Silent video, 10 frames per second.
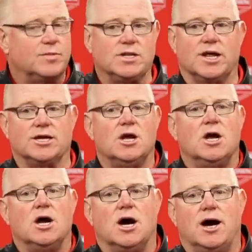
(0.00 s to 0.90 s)
But like,
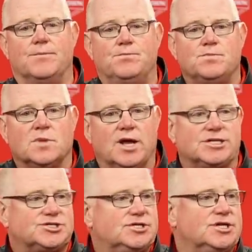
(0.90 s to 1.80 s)

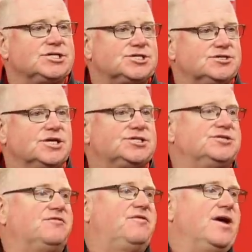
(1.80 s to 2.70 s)
this
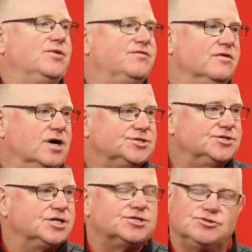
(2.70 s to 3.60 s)
is a family for
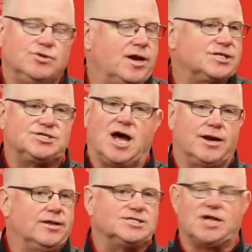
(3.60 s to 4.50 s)
us. This is, and that's not
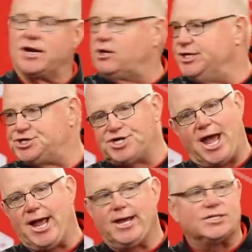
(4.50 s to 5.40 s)
a
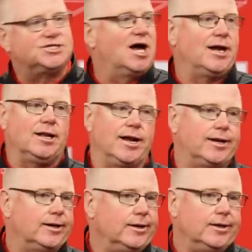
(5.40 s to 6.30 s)
cliche. It's not like,